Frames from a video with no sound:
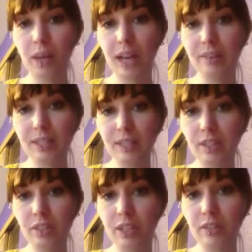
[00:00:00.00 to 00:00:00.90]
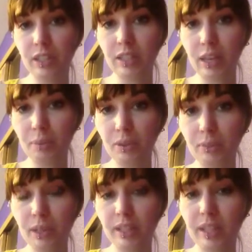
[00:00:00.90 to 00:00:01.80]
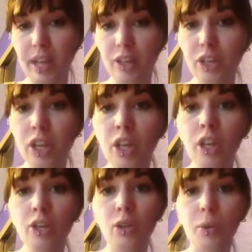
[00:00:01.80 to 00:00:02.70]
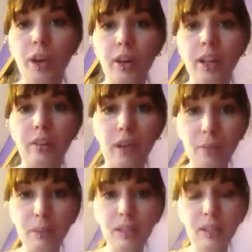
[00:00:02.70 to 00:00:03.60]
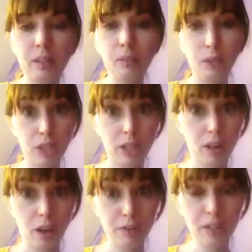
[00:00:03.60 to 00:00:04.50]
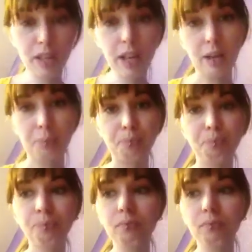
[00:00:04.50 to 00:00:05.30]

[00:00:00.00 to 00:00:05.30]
when I have 16 or 17 diapers in my stash to where if I'm busy, which I often am,